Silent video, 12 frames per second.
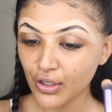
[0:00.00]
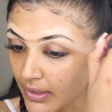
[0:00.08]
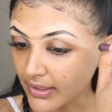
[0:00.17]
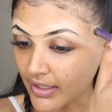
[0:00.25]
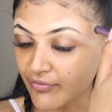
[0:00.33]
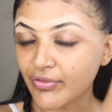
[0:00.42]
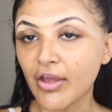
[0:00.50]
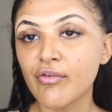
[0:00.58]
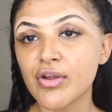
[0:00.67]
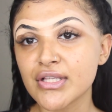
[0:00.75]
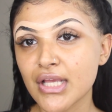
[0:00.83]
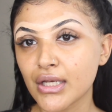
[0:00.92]
Like if there
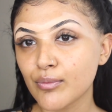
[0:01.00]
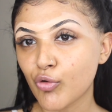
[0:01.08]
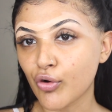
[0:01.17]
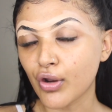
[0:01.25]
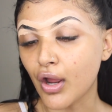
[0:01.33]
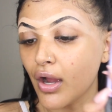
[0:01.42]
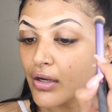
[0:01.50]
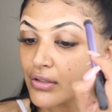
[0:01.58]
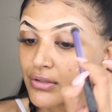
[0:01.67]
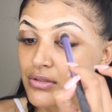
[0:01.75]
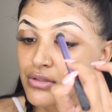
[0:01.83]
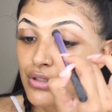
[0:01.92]
is any
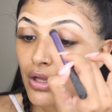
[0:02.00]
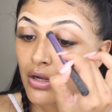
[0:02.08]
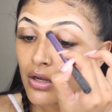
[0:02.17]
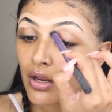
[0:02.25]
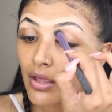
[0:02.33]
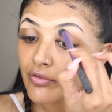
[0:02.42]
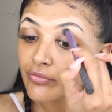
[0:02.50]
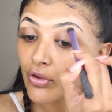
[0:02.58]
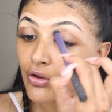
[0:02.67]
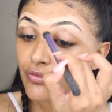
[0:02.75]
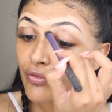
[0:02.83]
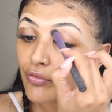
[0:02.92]
product left
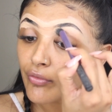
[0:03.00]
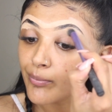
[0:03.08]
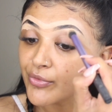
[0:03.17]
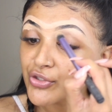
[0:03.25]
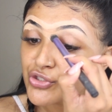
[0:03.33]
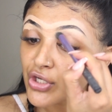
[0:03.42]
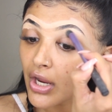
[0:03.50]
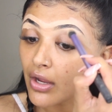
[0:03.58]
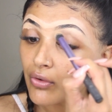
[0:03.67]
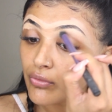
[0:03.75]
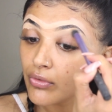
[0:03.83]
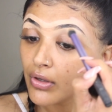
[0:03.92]
over from the
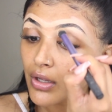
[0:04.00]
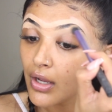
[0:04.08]
gel,